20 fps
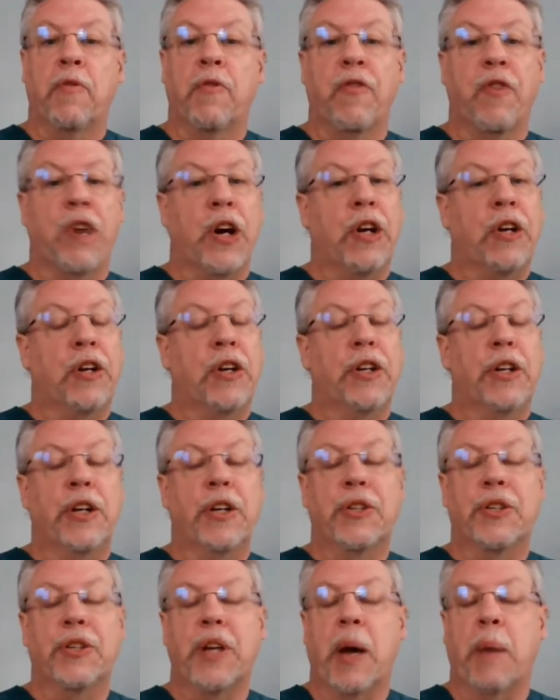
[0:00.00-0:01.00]
Very good
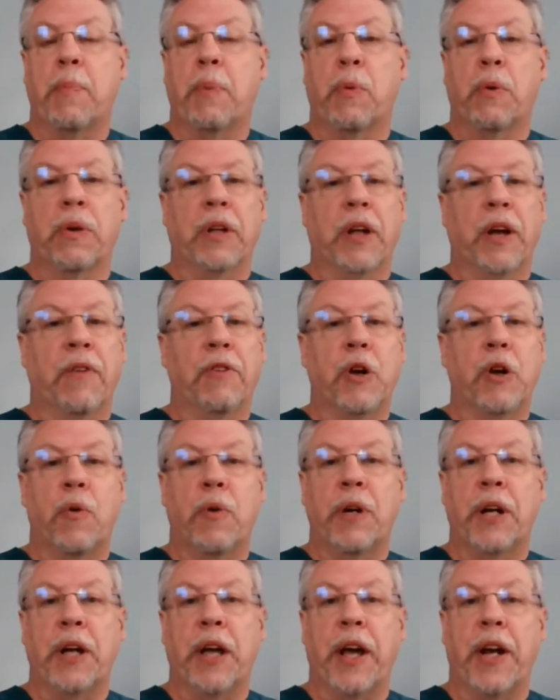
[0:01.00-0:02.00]
example. We love
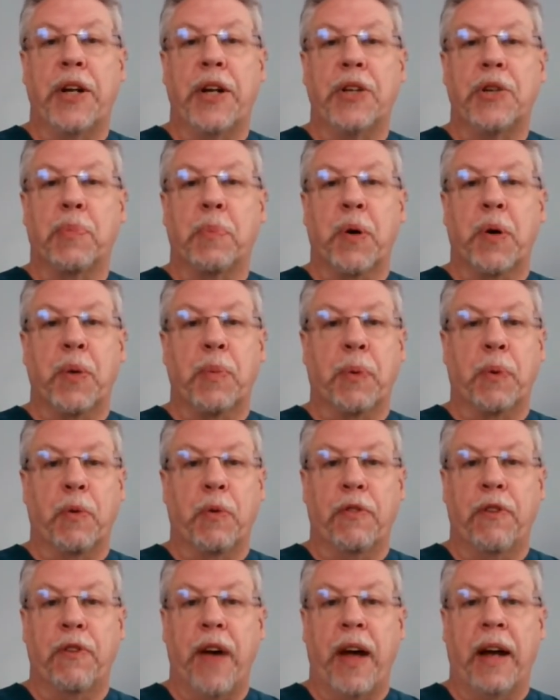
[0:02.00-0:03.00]
going to Gettysburg,
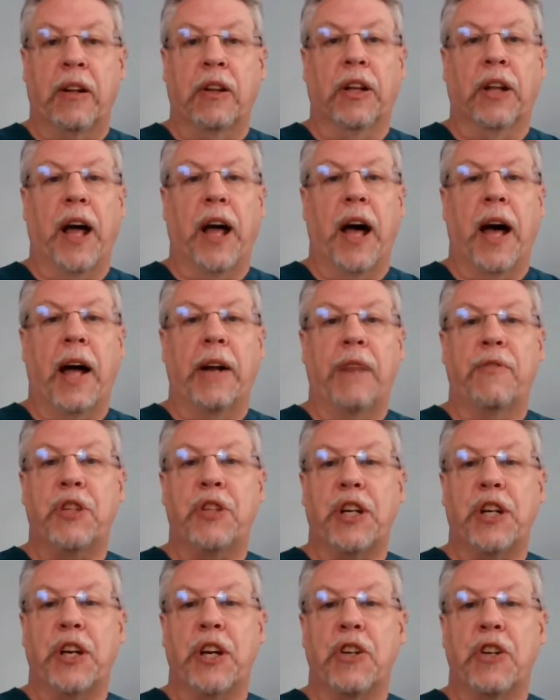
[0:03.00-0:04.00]
but we've had a lot of
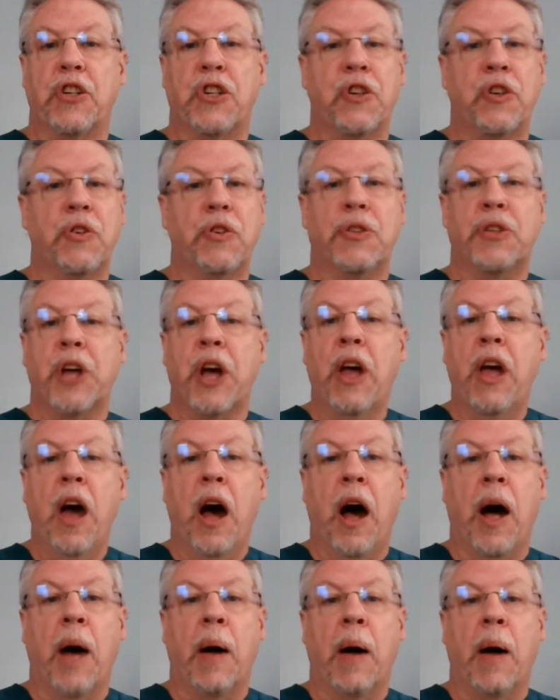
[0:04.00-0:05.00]
tick issues,
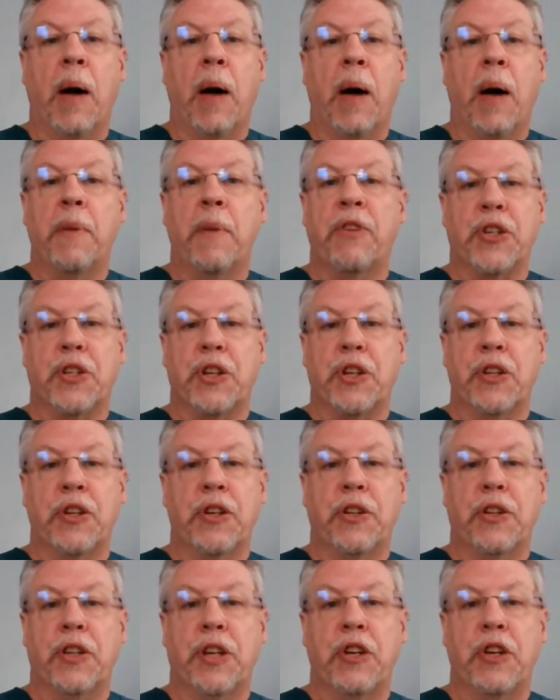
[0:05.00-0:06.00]
even just in
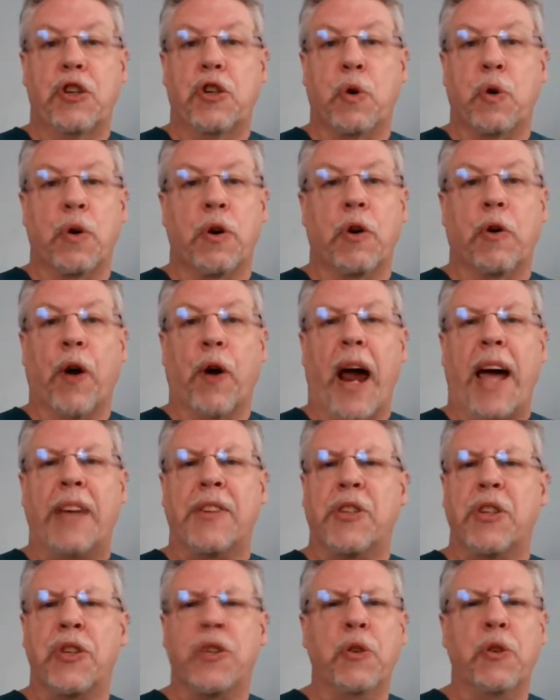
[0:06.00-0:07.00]
the shorter
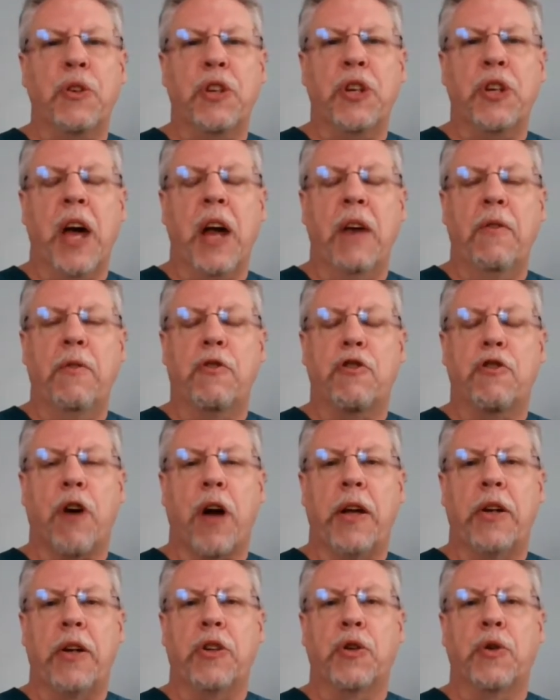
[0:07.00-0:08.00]
grasses. So it's kind of
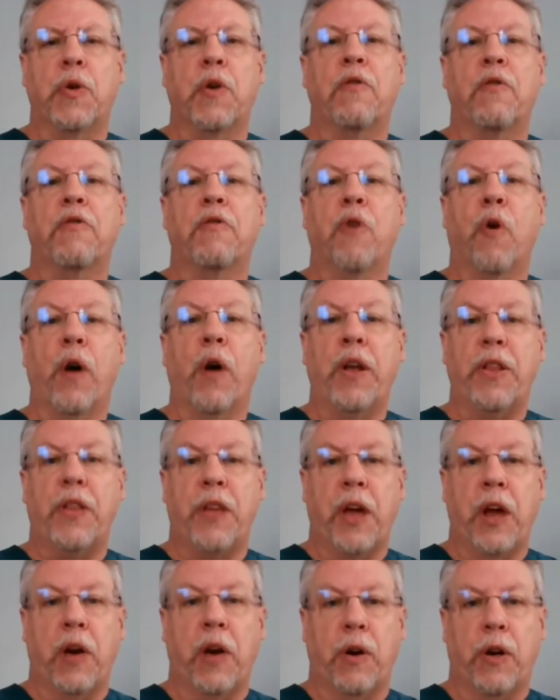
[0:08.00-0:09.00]
trying to avoid
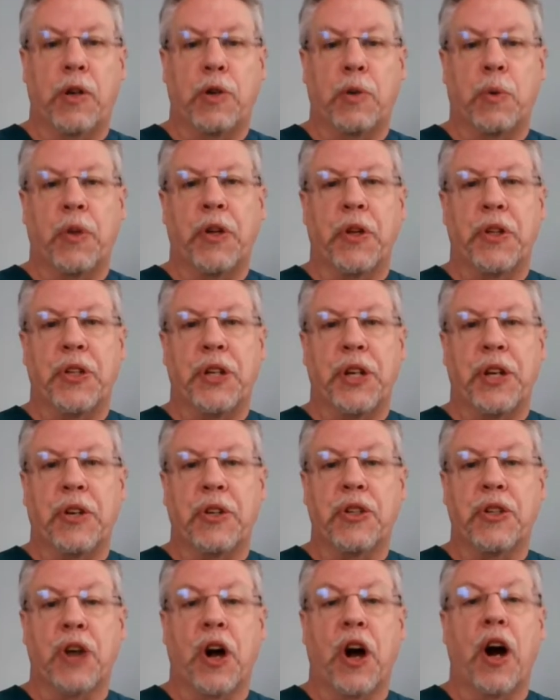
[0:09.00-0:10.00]
the areas where the
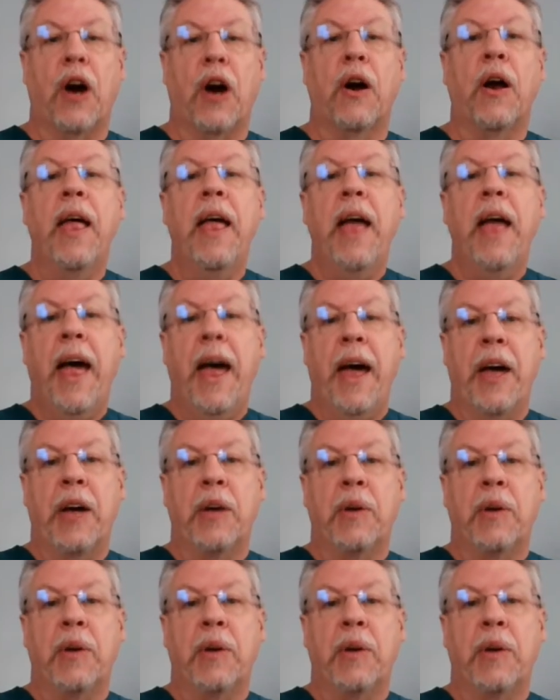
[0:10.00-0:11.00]
ticks are and
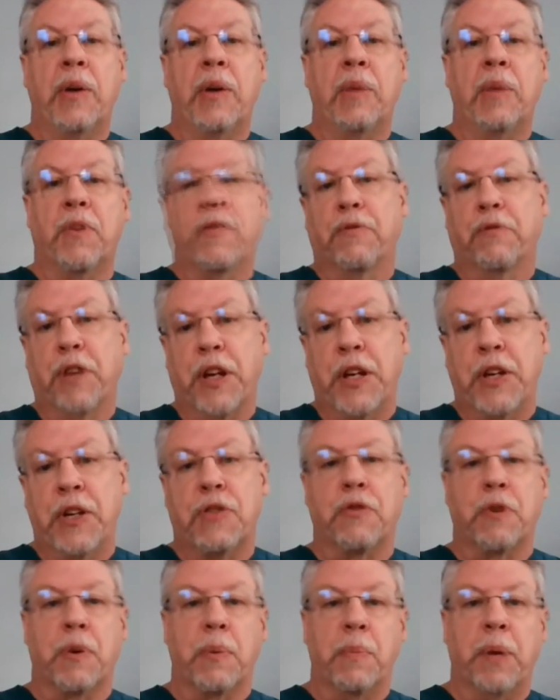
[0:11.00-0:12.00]
prevent the
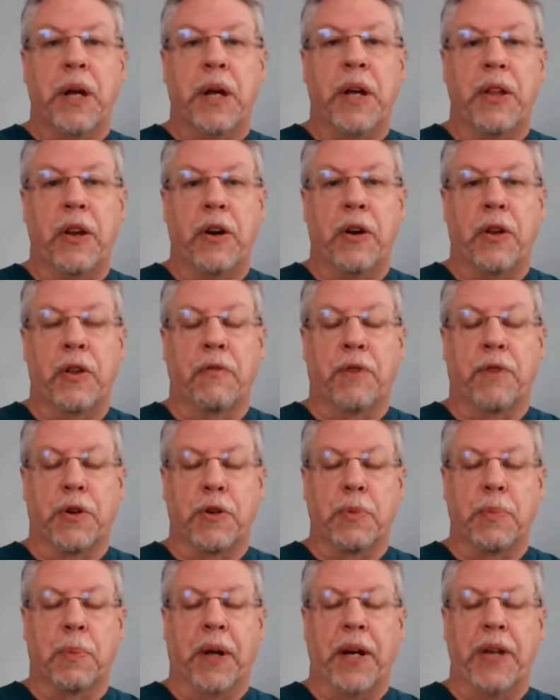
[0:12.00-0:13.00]
fleas from being there in the
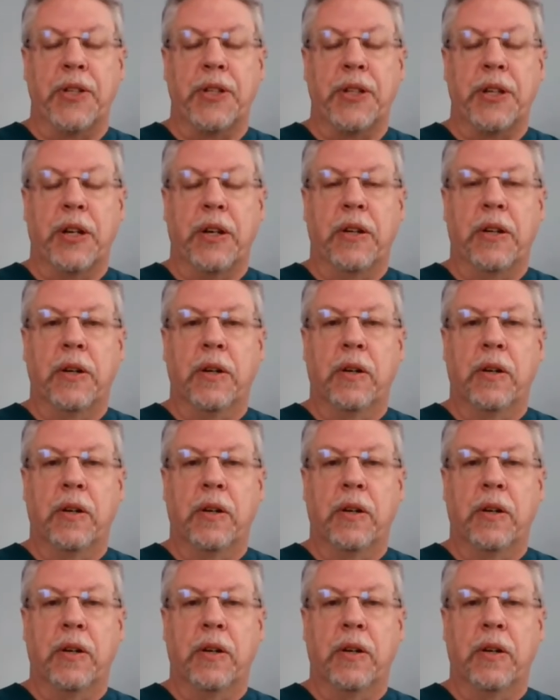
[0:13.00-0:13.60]
first place.